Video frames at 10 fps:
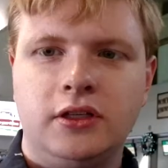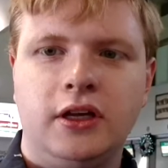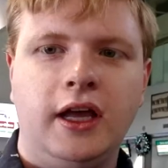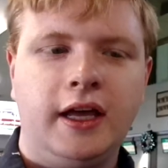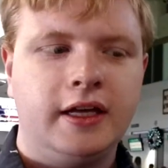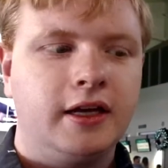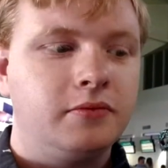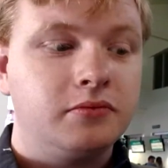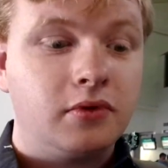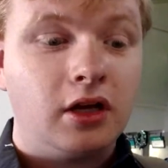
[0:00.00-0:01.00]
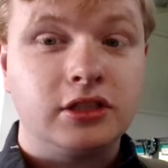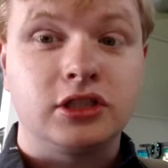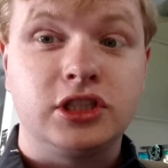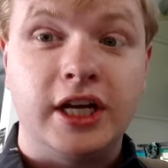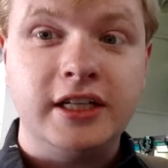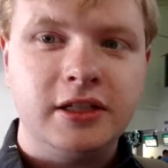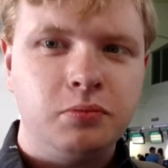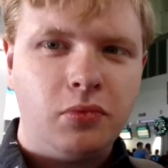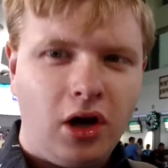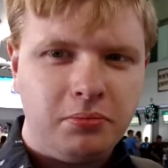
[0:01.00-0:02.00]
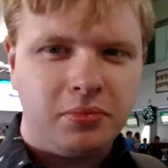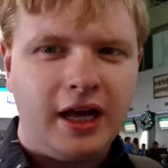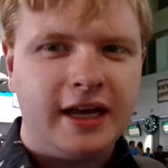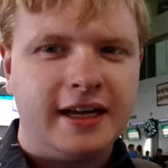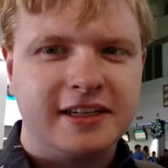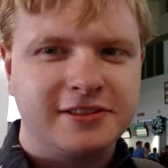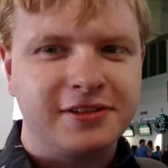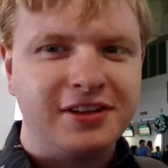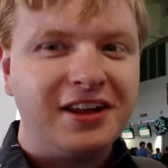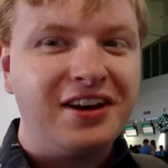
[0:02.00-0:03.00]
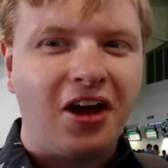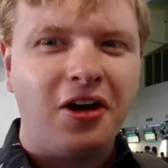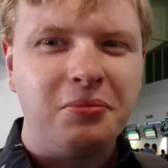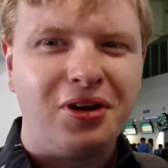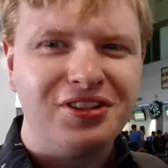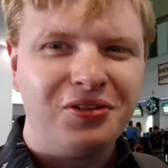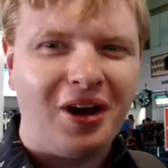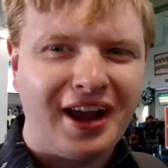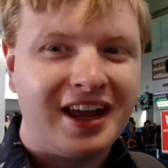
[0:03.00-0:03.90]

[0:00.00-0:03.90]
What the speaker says: So hey, I just checked in my bags and then I'm on the way.